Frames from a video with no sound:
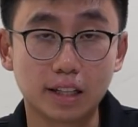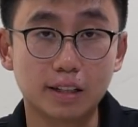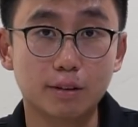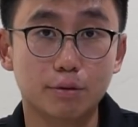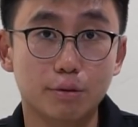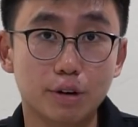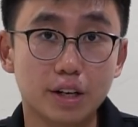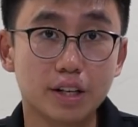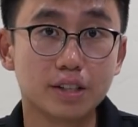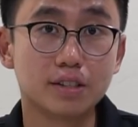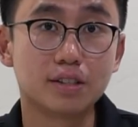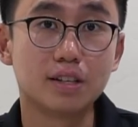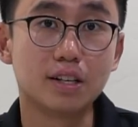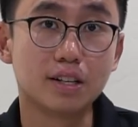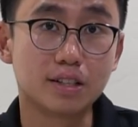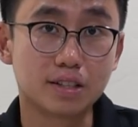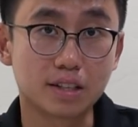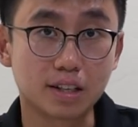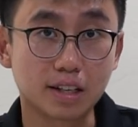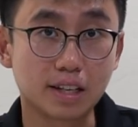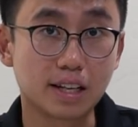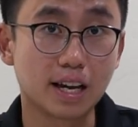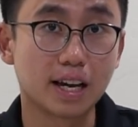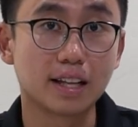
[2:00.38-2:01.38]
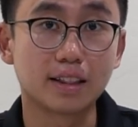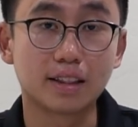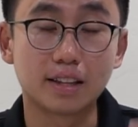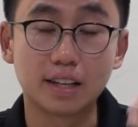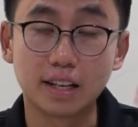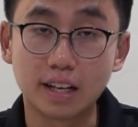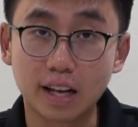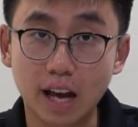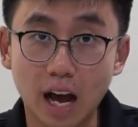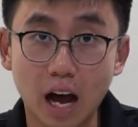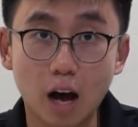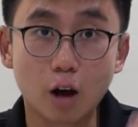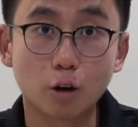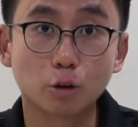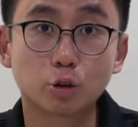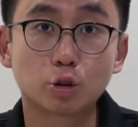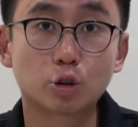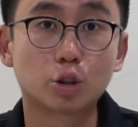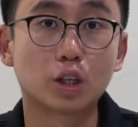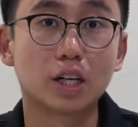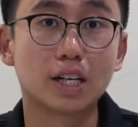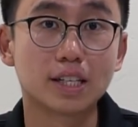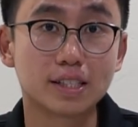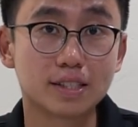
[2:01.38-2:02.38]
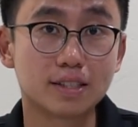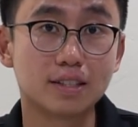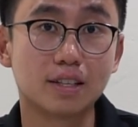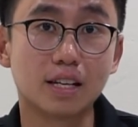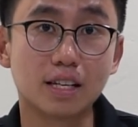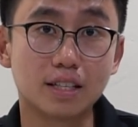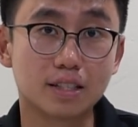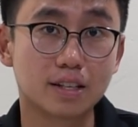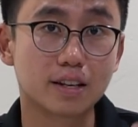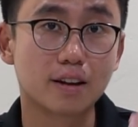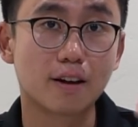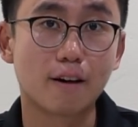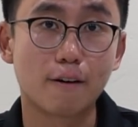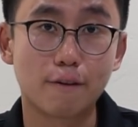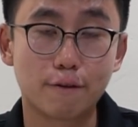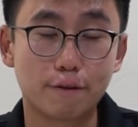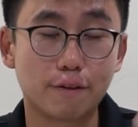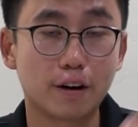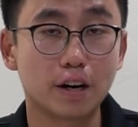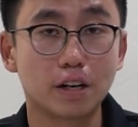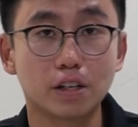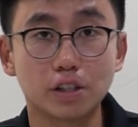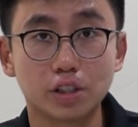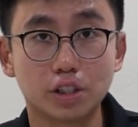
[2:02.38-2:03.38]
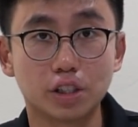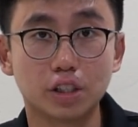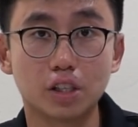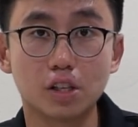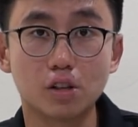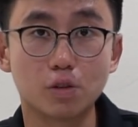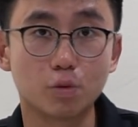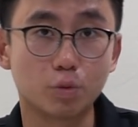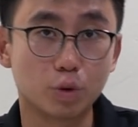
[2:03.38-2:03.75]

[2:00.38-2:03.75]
the rear seats get the Ultra Seat function,